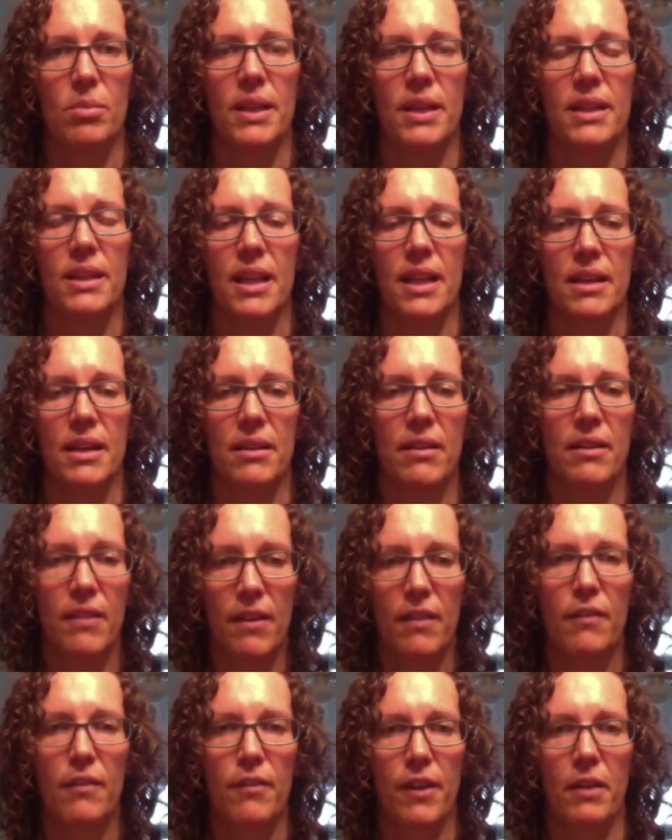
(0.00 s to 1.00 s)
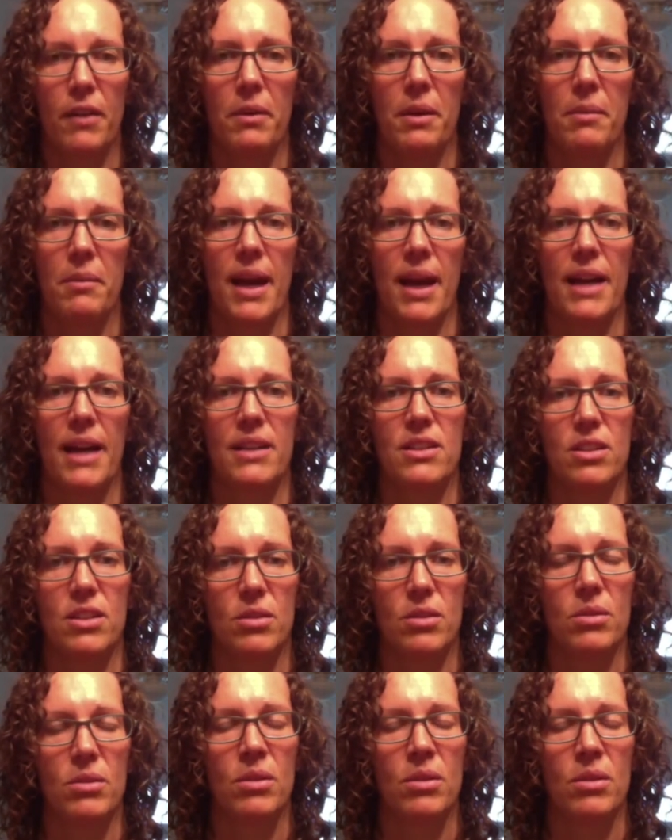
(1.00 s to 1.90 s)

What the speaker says: and then following back to